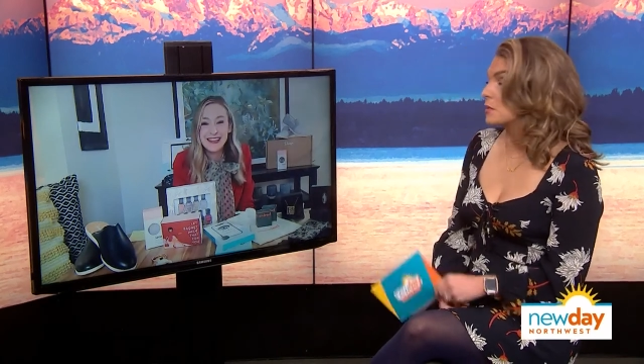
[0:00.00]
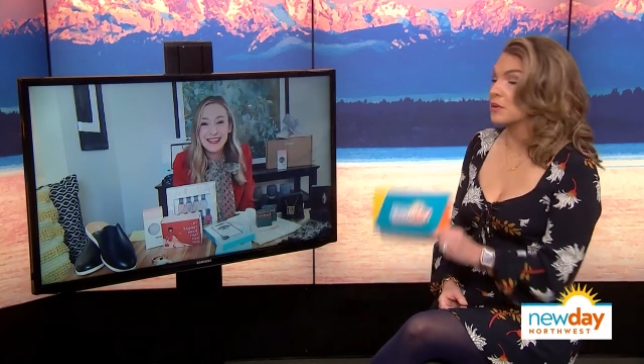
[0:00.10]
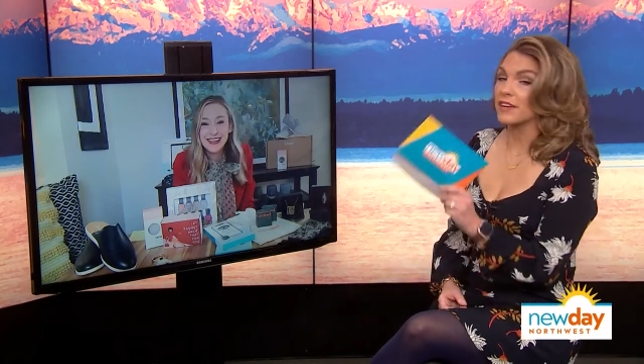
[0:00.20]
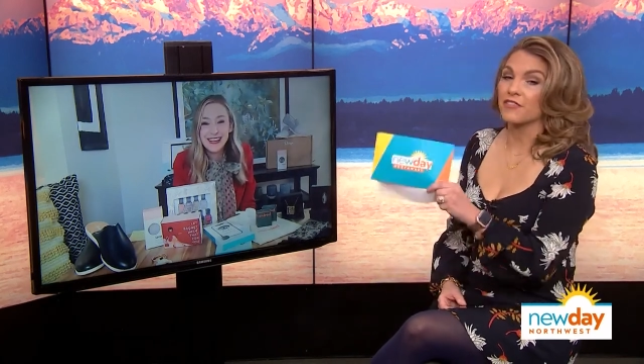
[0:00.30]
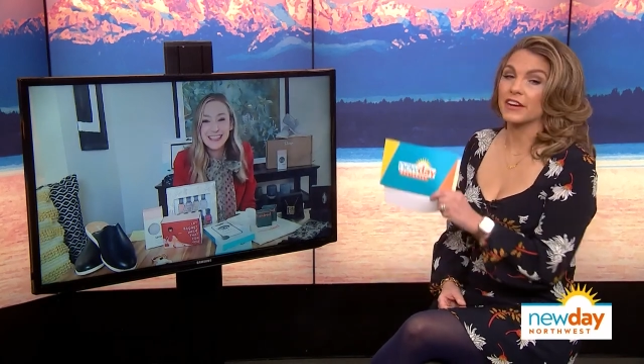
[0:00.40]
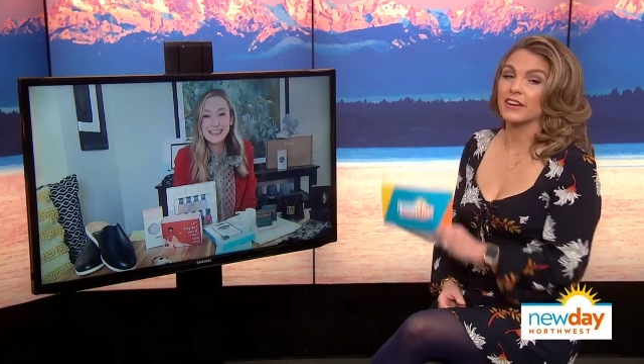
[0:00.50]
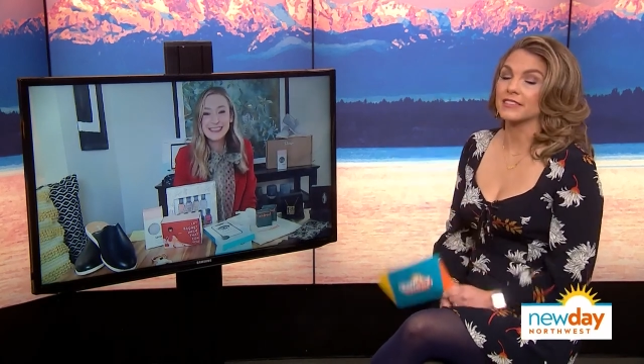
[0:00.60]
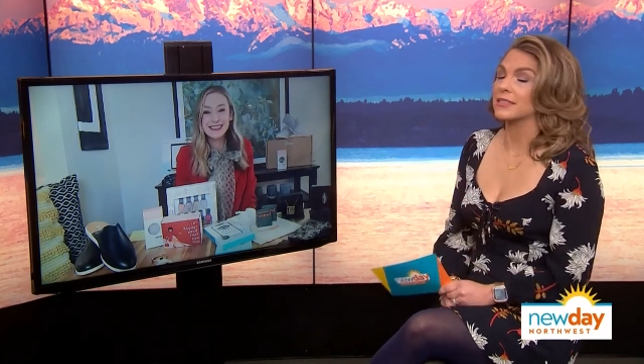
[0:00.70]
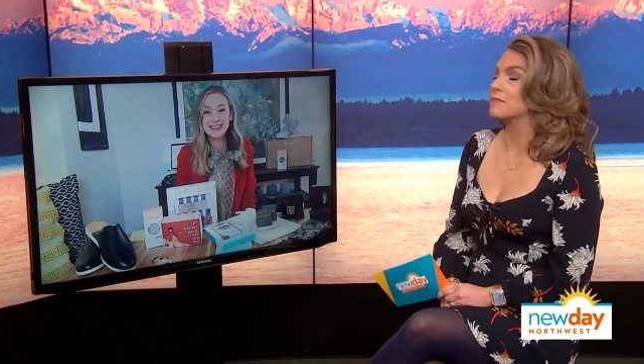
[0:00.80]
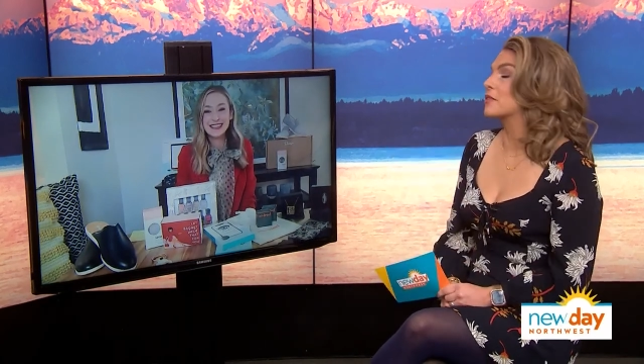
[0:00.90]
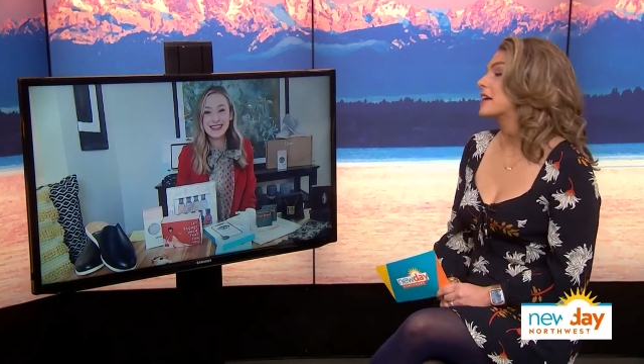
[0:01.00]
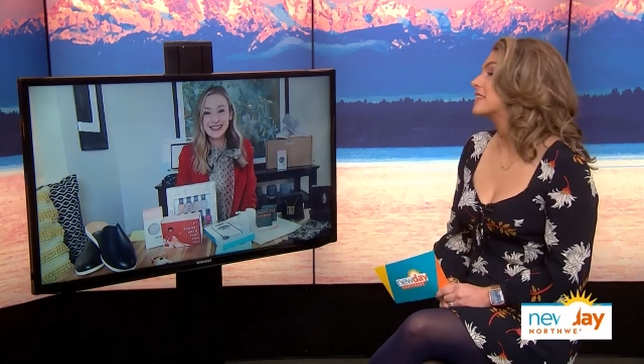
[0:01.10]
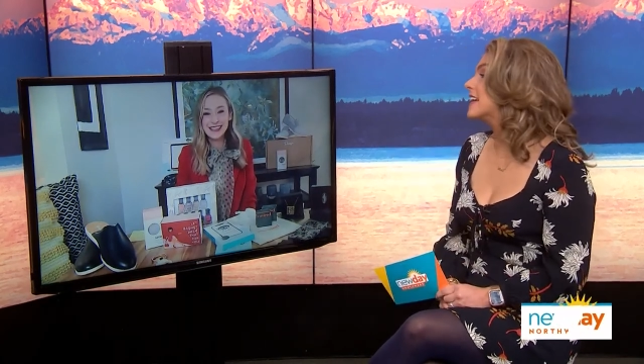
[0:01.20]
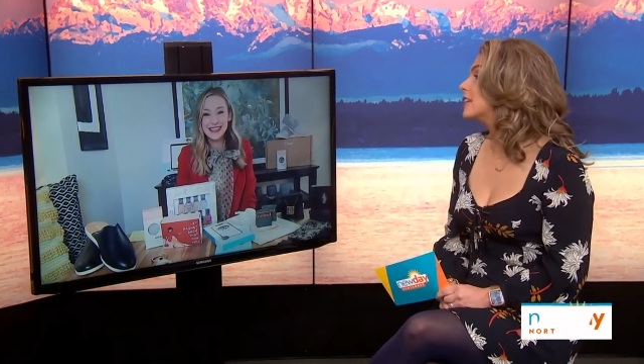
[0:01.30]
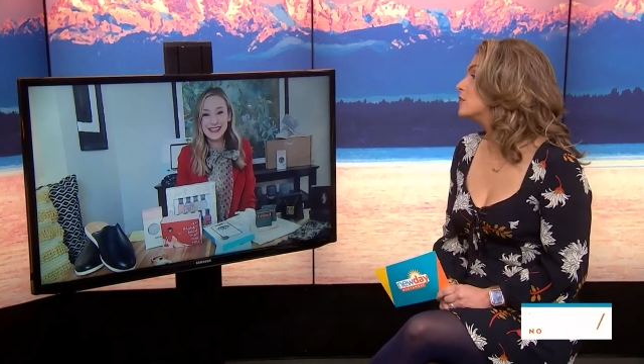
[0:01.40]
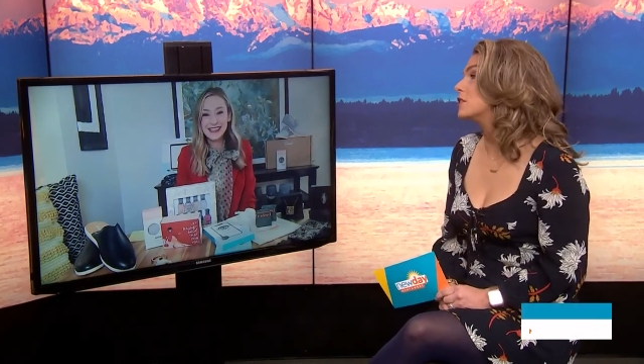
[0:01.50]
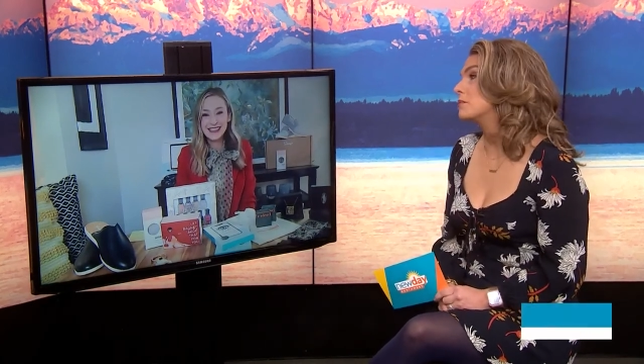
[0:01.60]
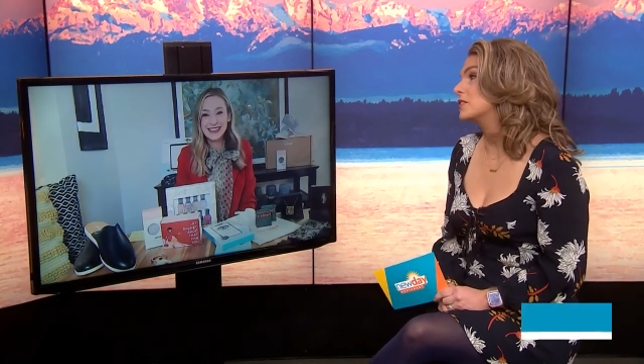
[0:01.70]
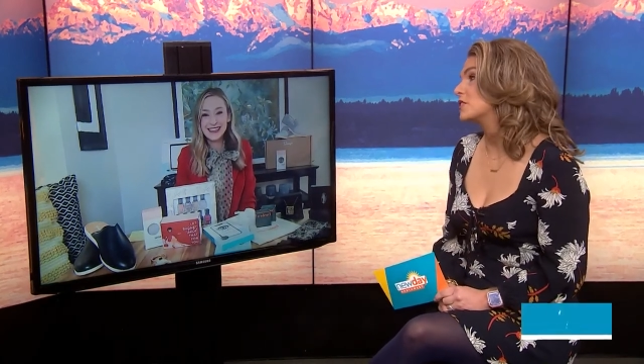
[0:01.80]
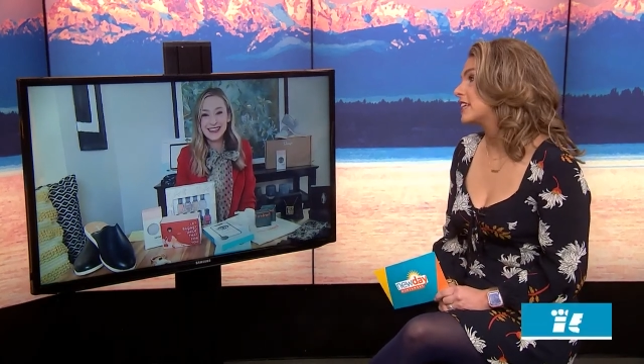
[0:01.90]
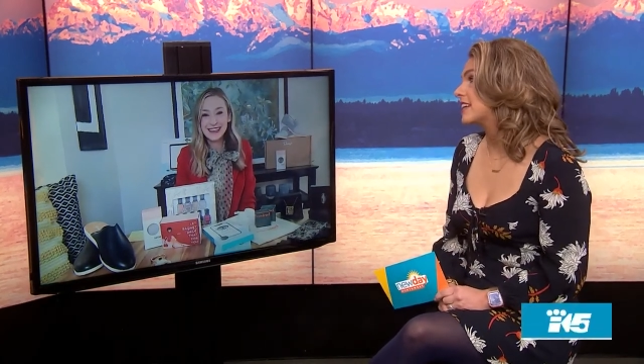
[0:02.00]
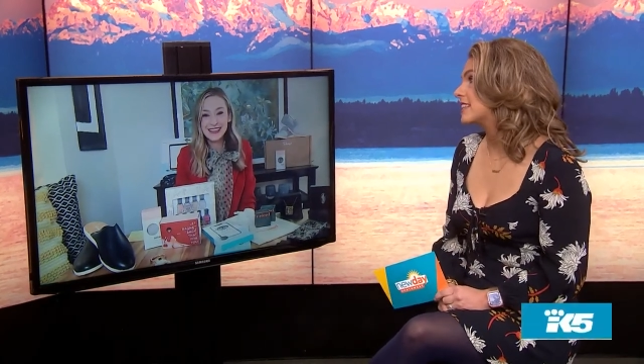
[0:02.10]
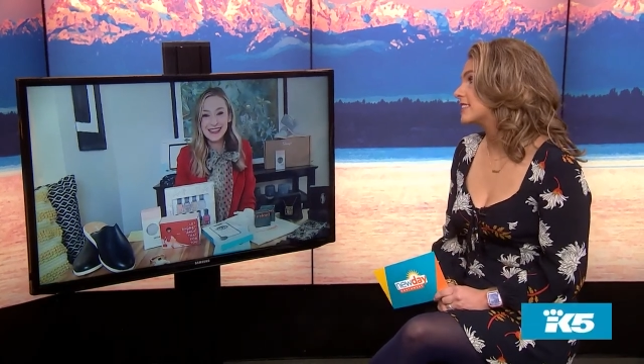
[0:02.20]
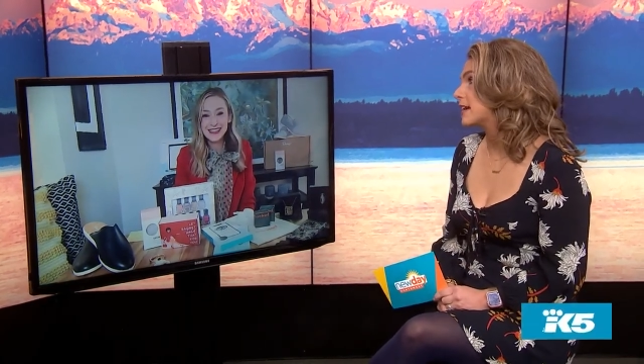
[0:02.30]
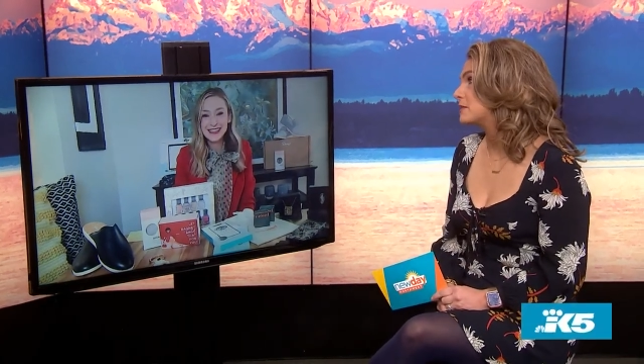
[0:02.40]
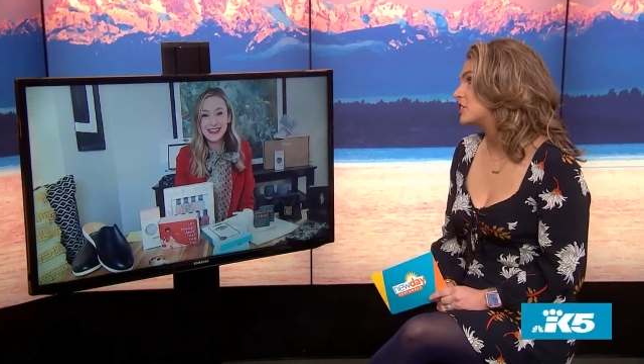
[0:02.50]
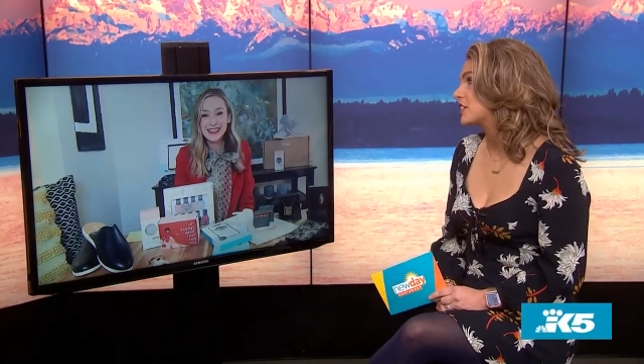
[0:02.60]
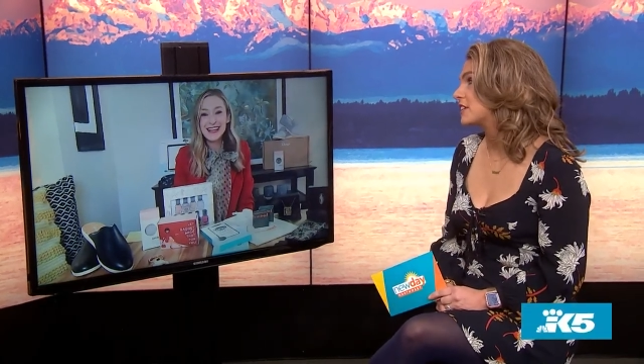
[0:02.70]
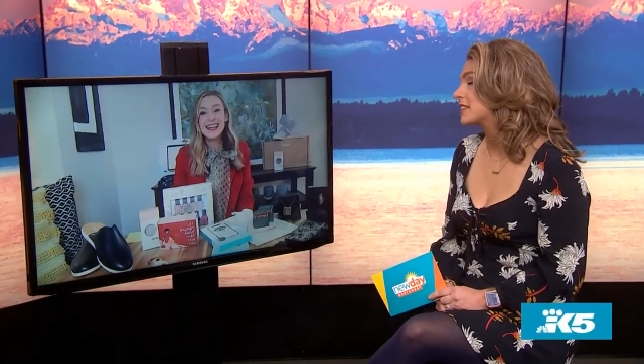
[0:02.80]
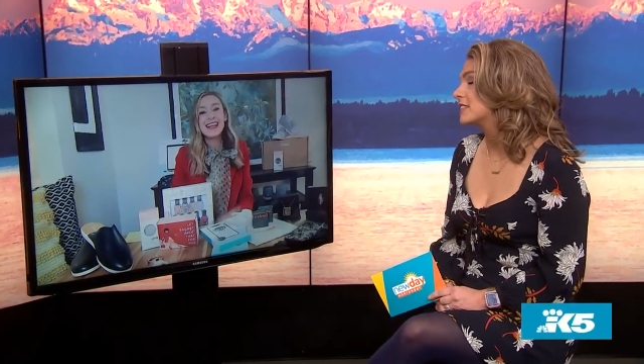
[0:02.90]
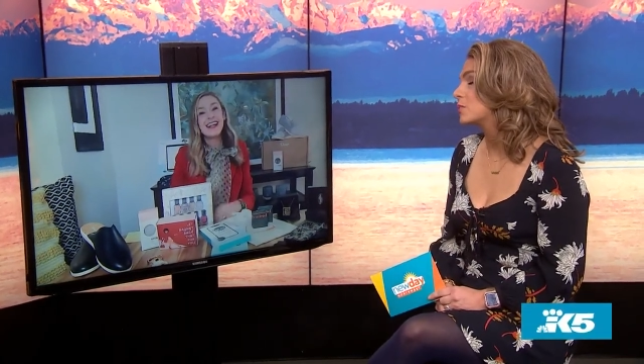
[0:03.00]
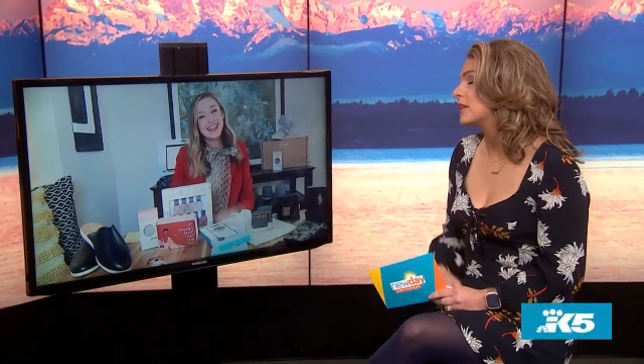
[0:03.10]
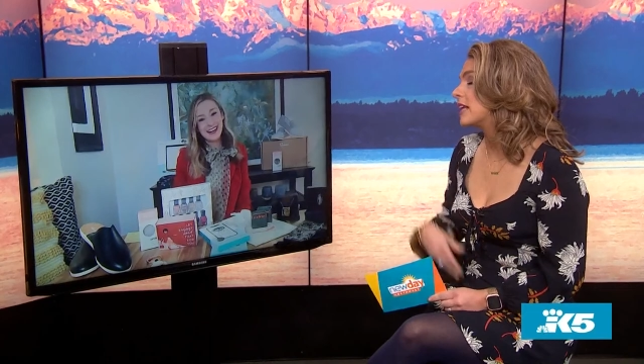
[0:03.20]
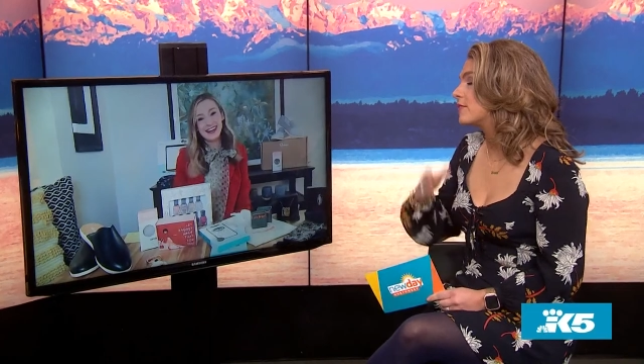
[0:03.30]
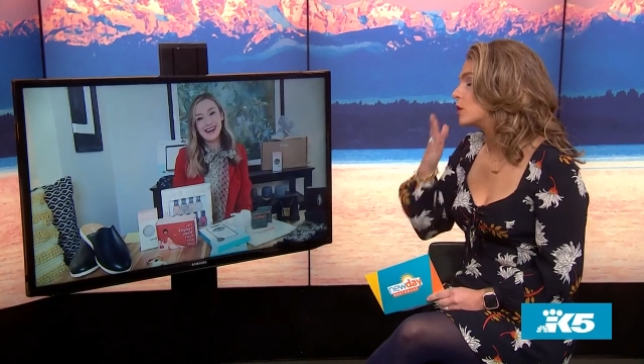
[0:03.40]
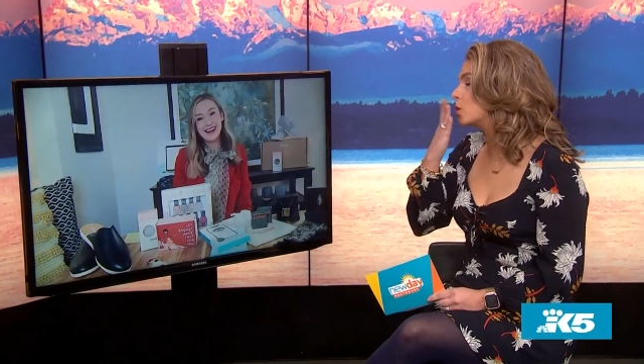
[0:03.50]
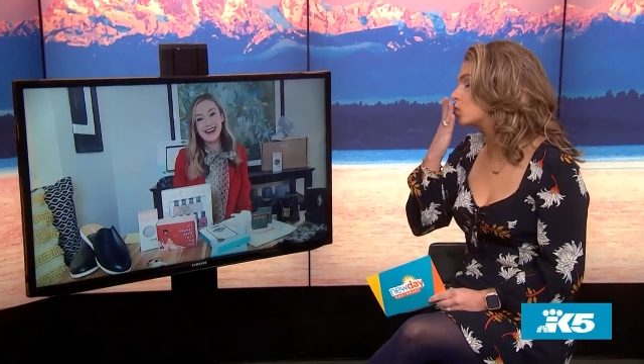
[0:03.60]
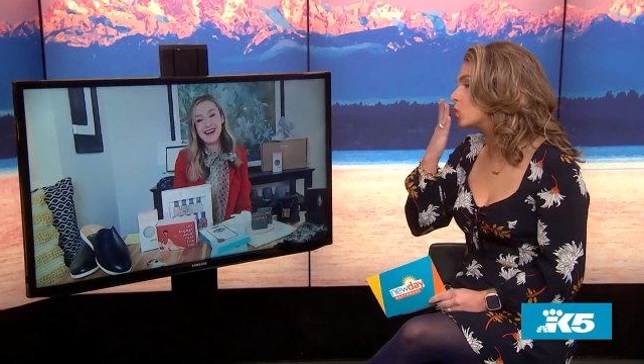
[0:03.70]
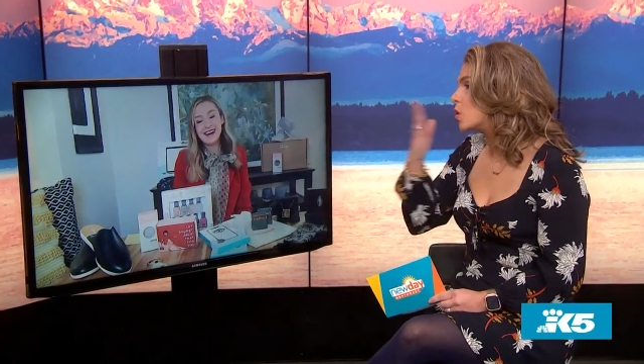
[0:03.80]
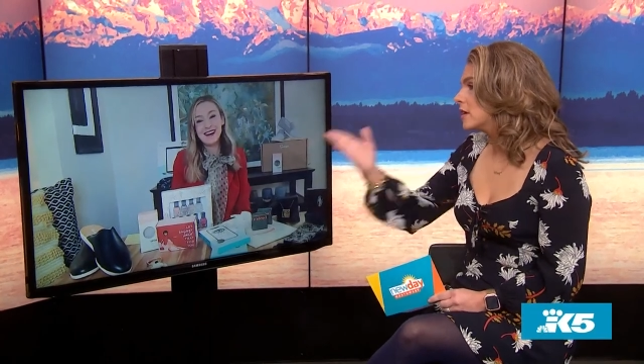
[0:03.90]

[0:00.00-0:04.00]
but we're going to figure out something great. Thank you so much for taking the time and sharing this. We love you.